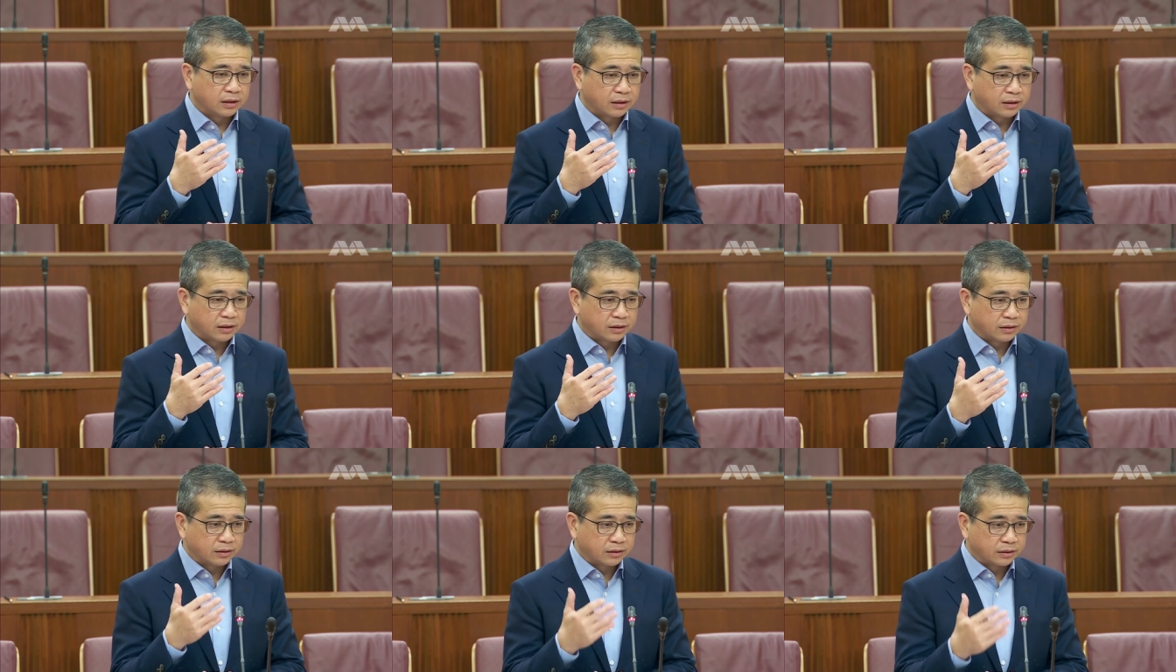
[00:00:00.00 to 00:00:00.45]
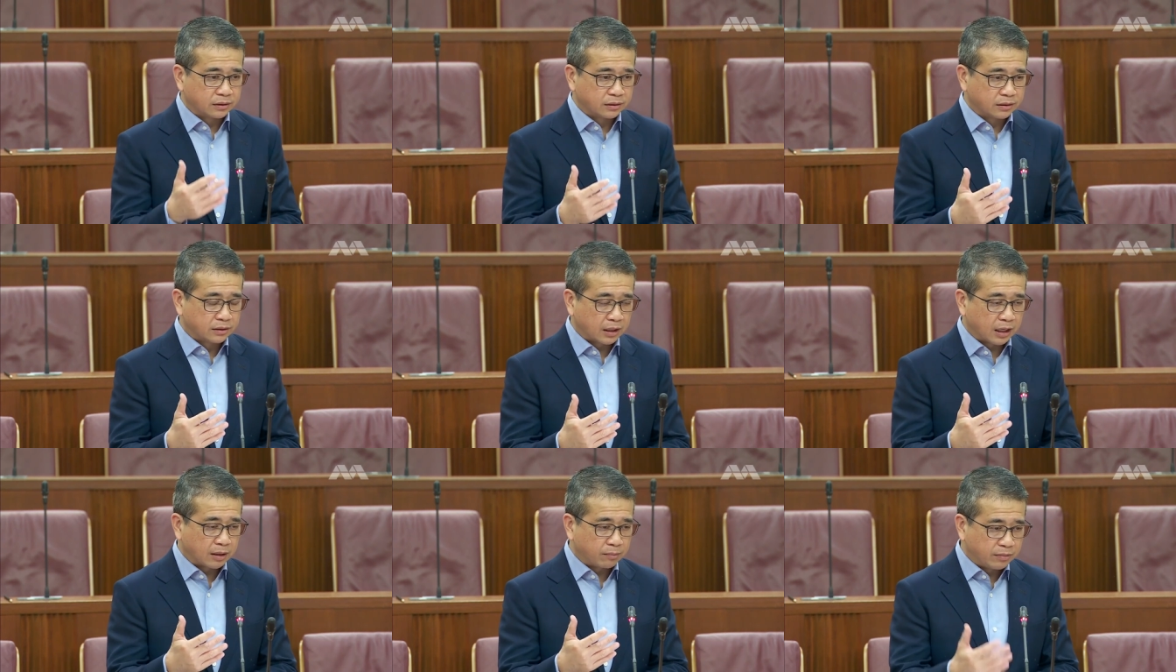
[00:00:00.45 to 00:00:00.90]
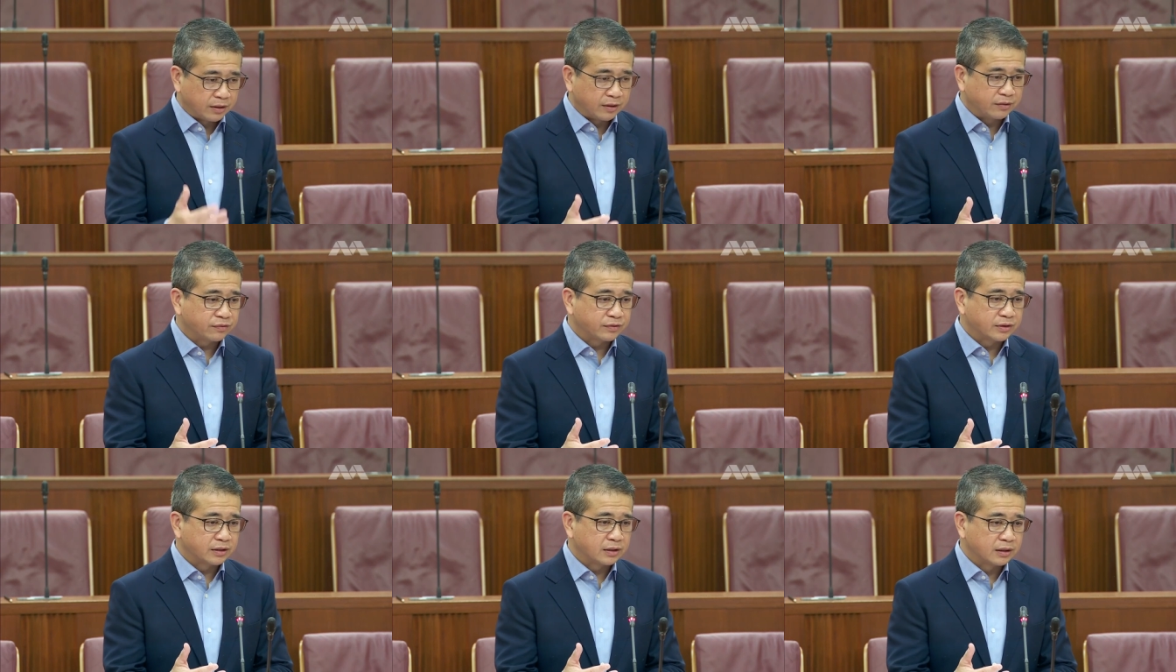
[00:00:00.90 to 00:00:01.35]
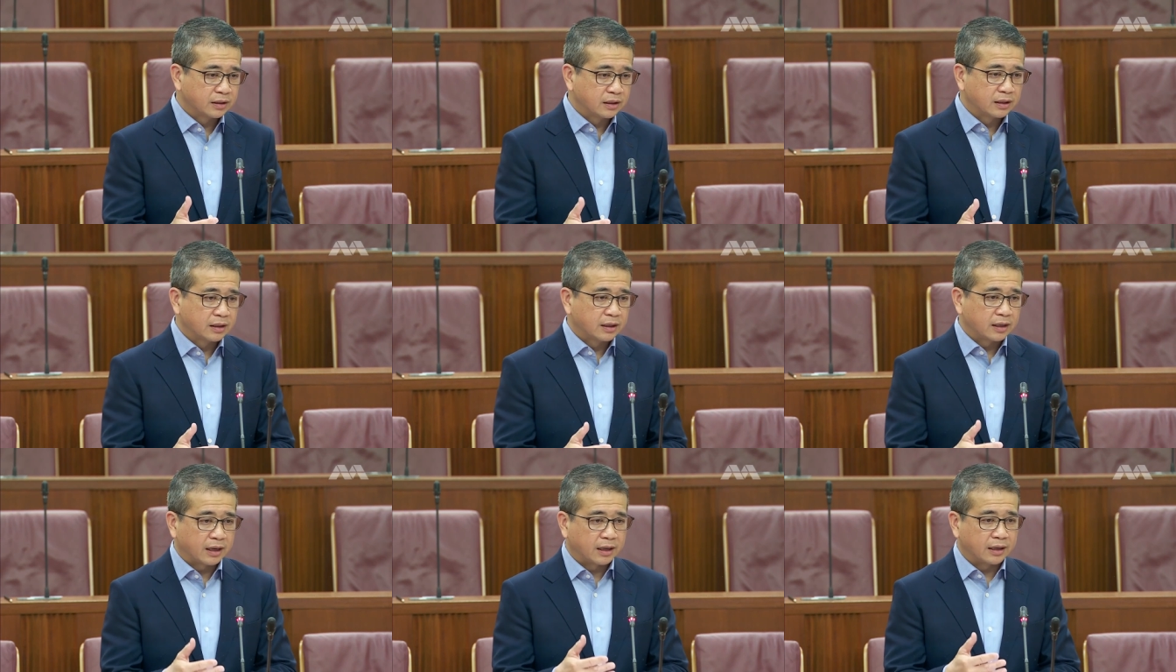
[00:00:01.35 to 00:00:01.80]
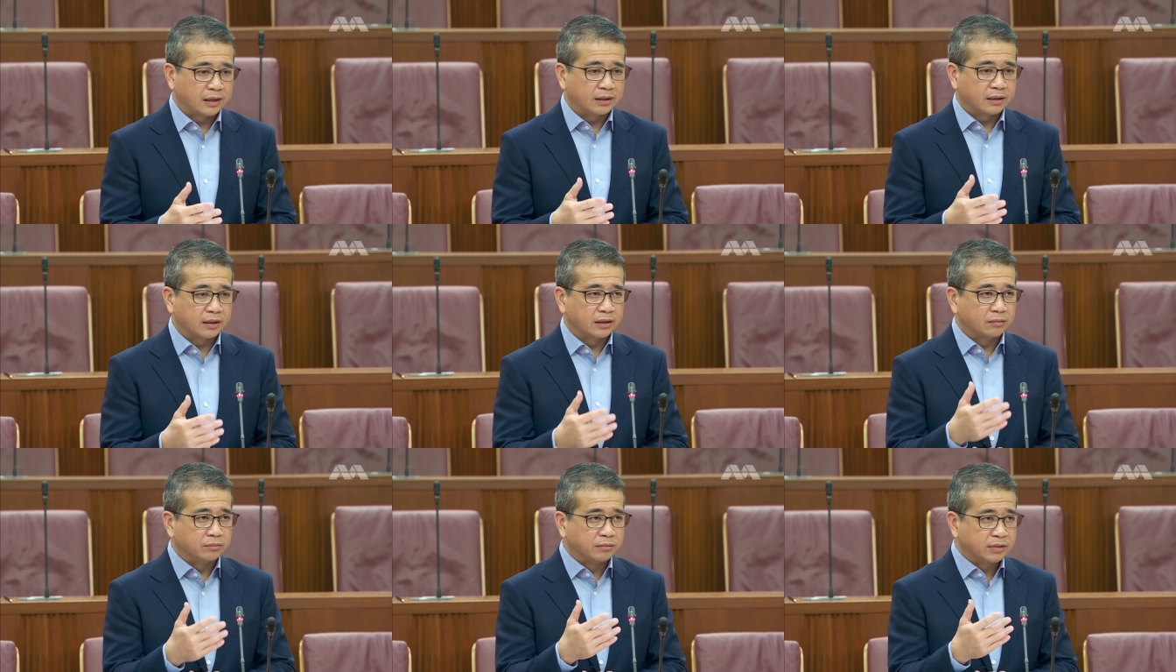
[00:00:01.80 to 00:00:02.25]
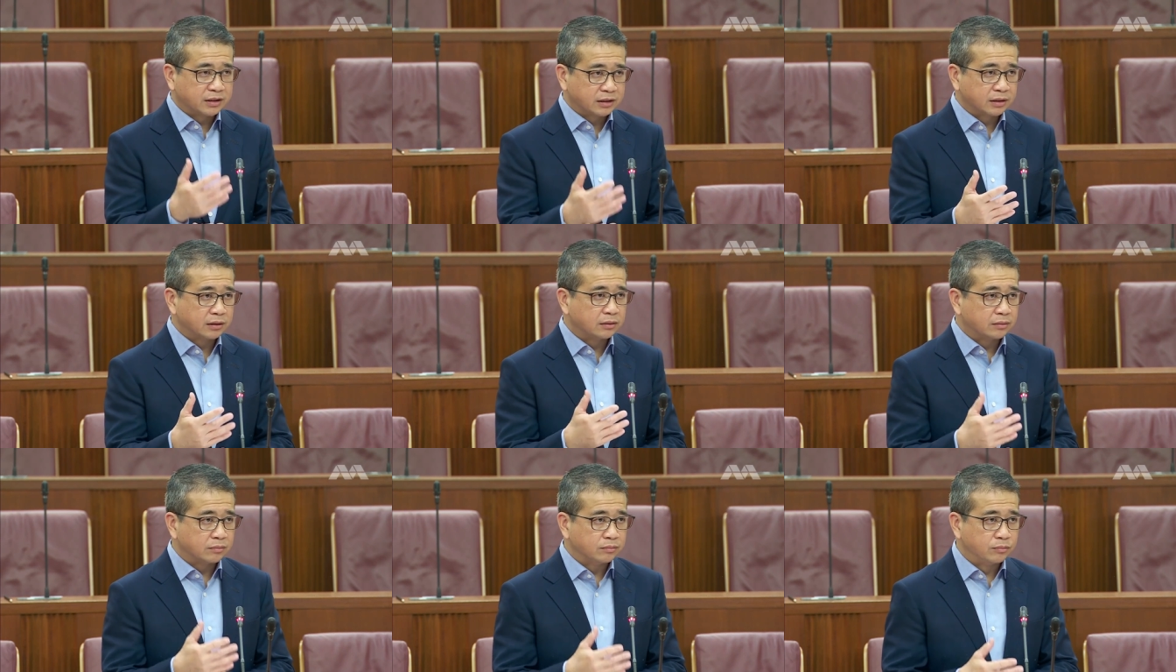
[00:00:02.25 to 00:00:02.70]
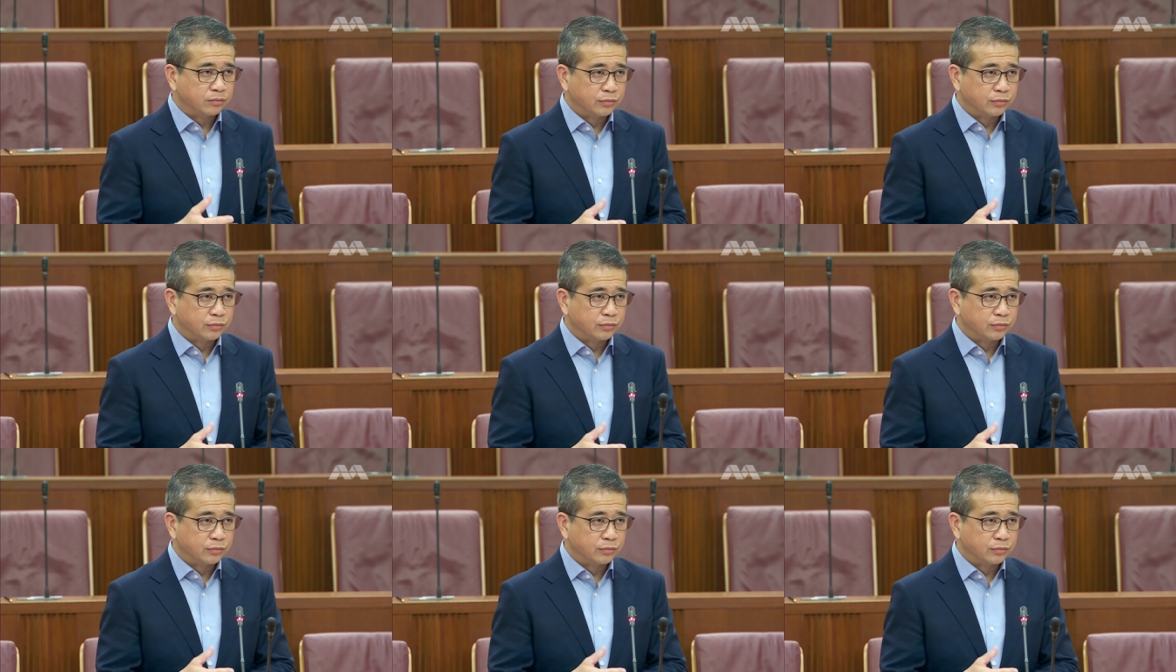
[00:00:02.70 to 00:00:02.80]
uh, uplift, and in Mr.